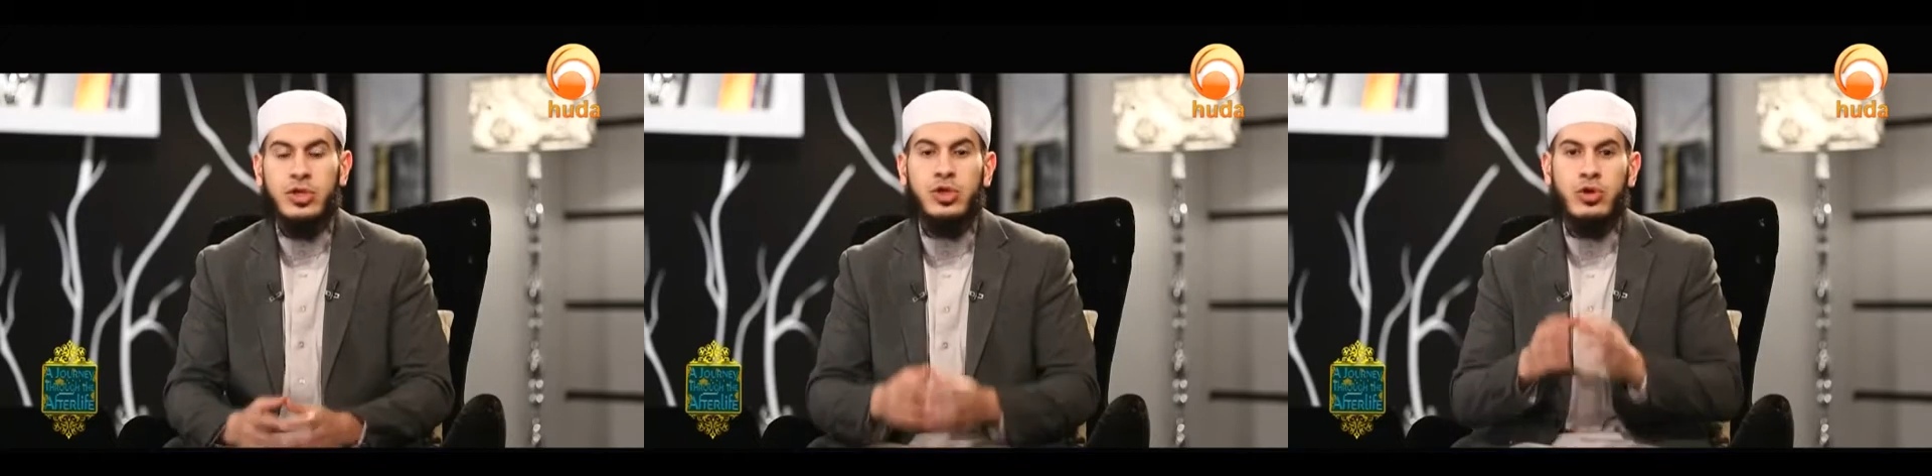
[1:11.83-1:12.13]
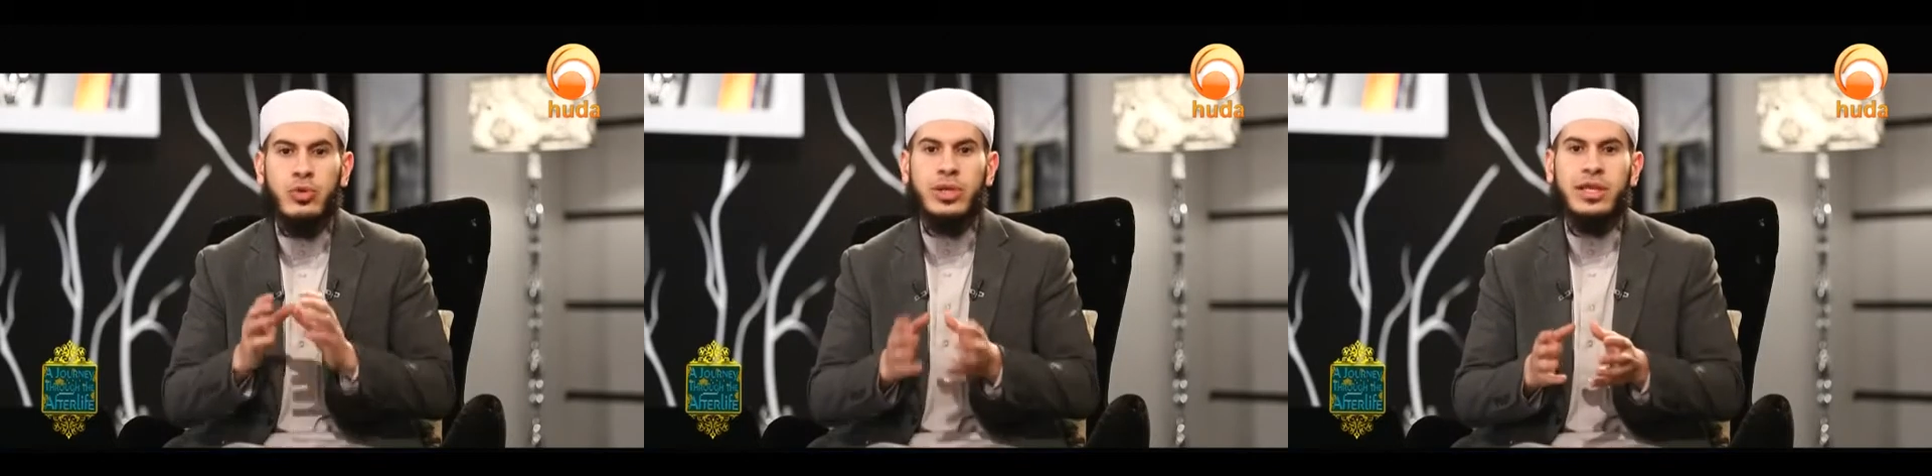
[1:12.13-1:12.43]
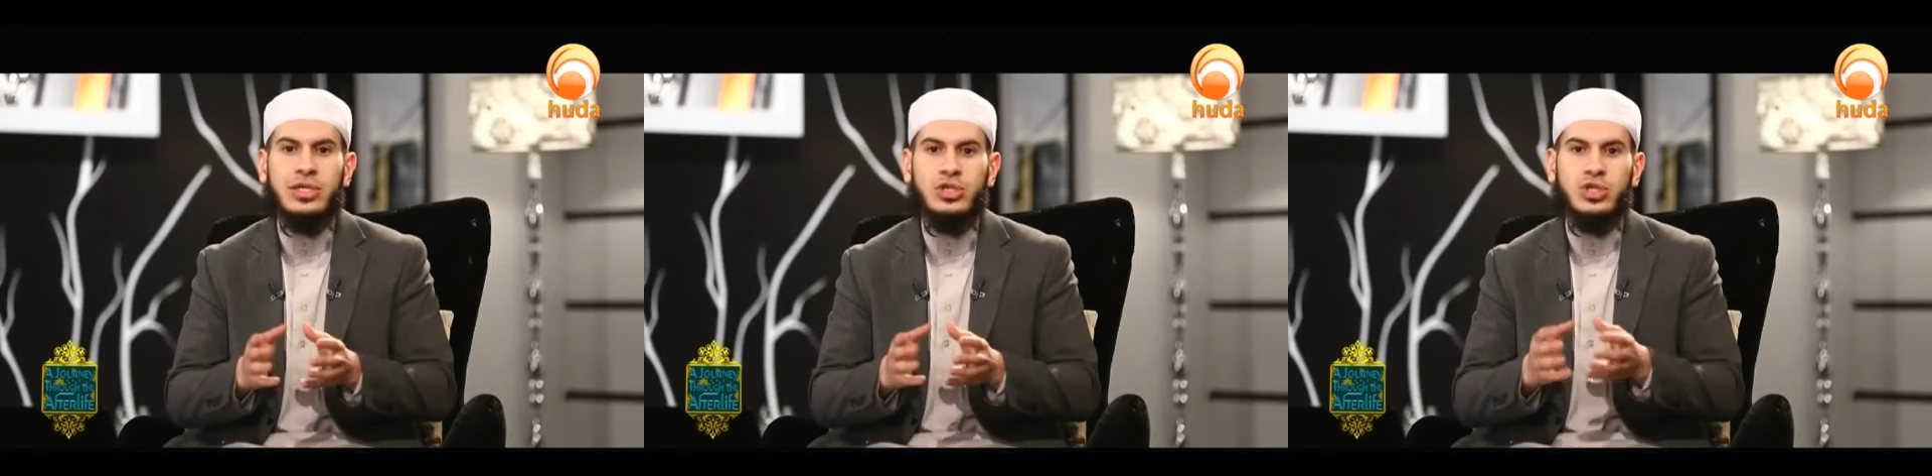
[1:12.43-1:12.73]
your
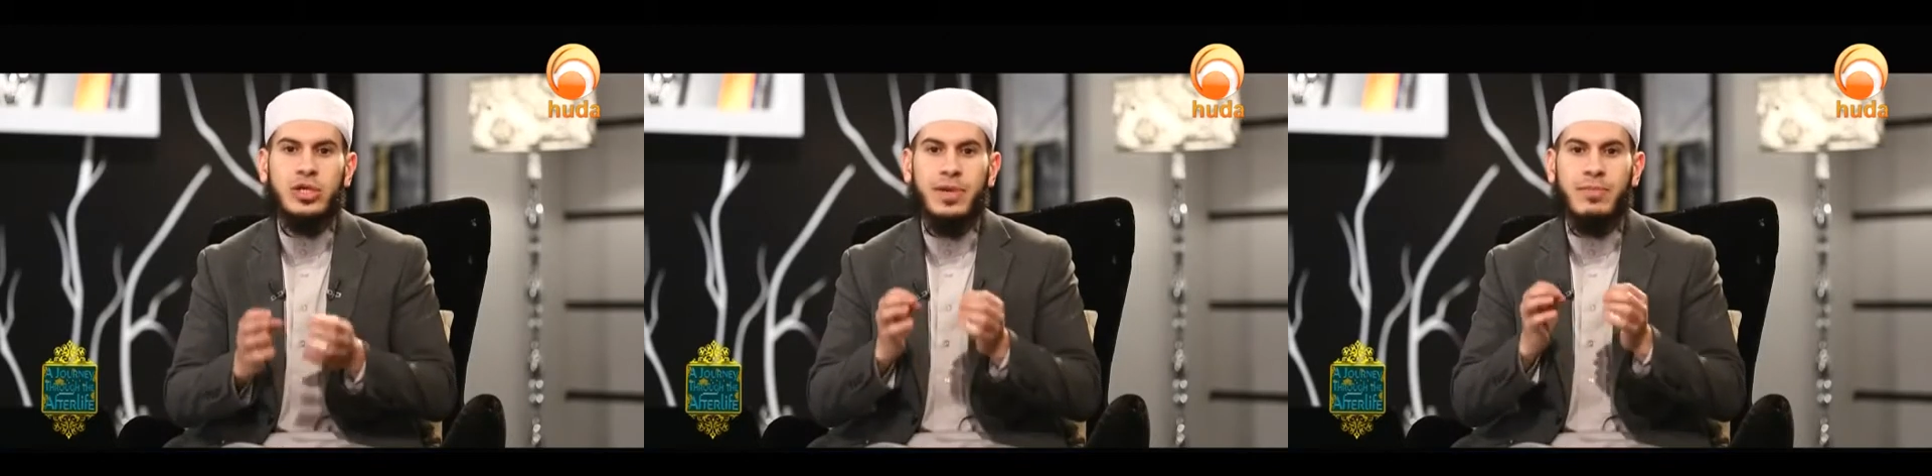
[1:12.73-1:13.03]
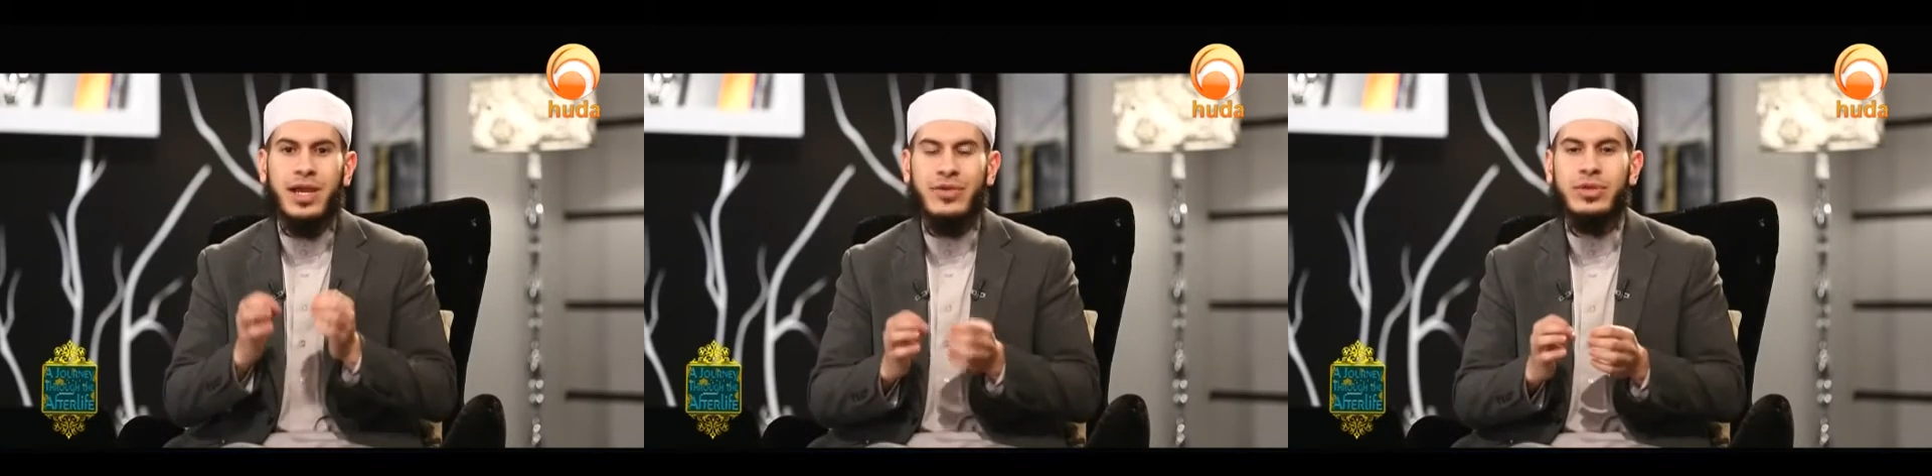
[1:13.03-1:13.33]
relationship and my